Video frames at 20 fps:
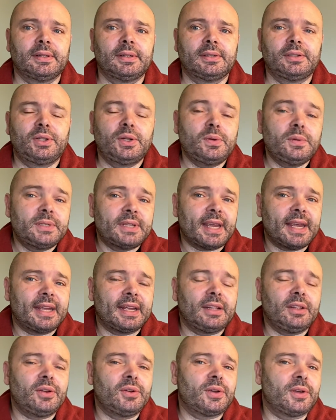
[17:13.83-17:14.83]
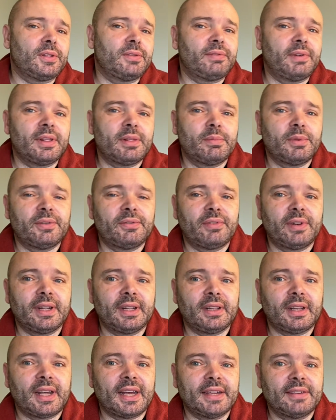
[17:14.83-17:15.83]
Do take a look at the Rhythm of Real
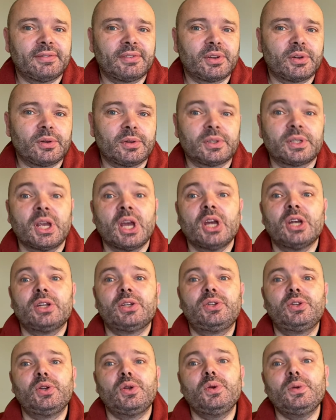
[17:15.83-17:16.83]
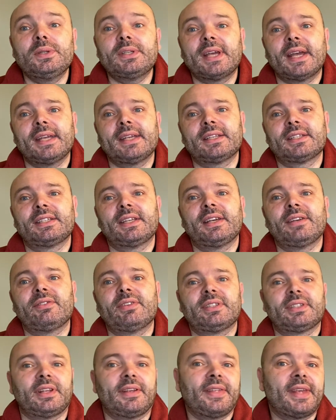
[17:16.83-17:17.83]
Life course. Do take
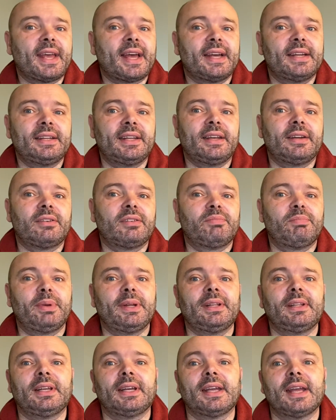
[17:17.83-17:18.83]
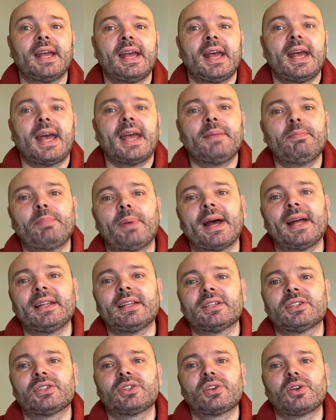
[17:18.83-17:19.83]
seriously the idea of building a
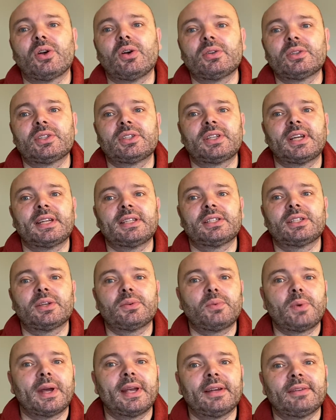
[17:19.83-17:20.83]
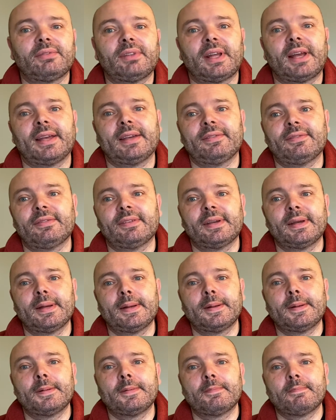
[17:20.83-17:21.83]
balanced, God-centered way of life.
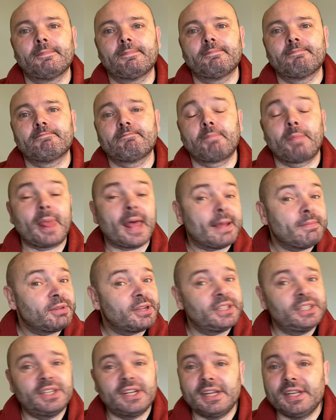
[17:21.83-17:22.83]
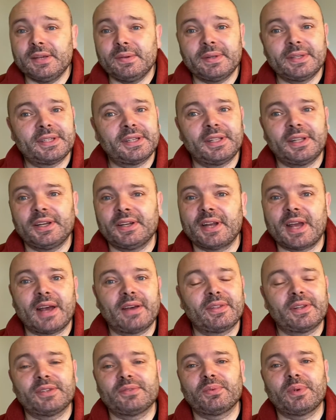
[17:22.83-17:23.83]
I'm continuing to learn how
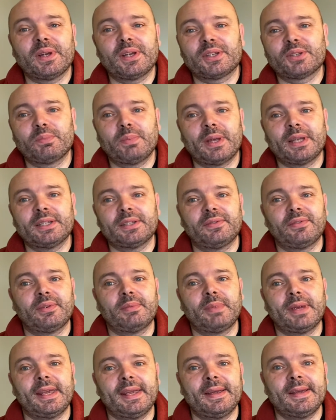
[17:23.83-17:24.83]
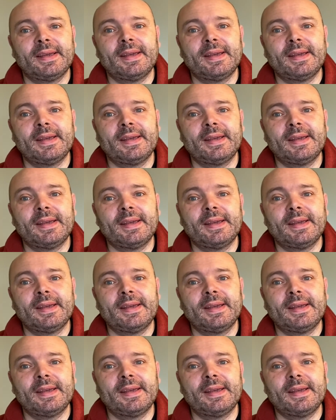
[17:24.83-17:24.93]
this works best for me.